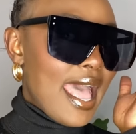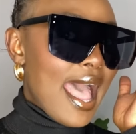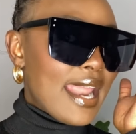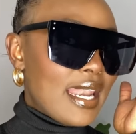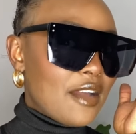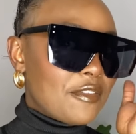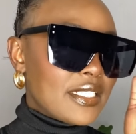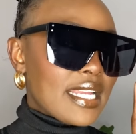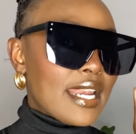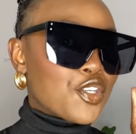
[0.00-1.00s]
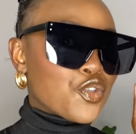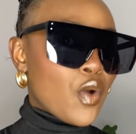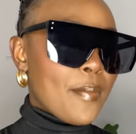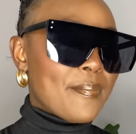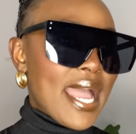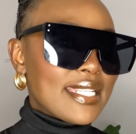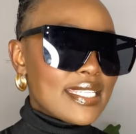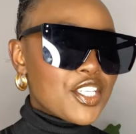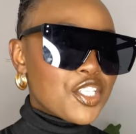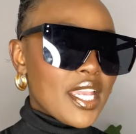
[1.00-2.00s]
i love it a
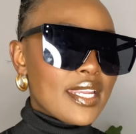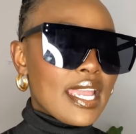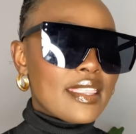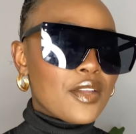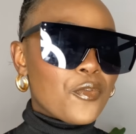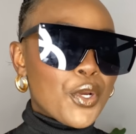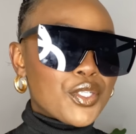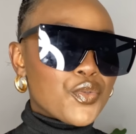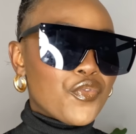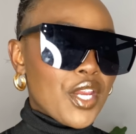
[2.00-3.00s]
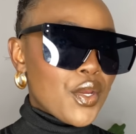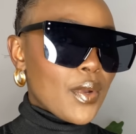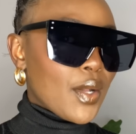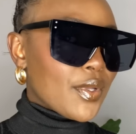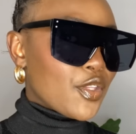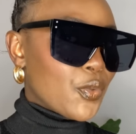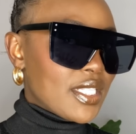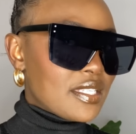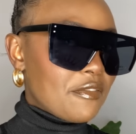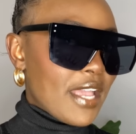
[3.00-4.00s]
dramatic shade i think works very well with
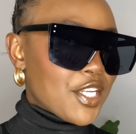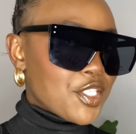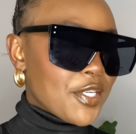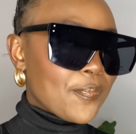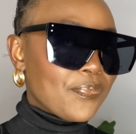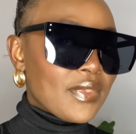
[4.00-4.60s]
winter fashion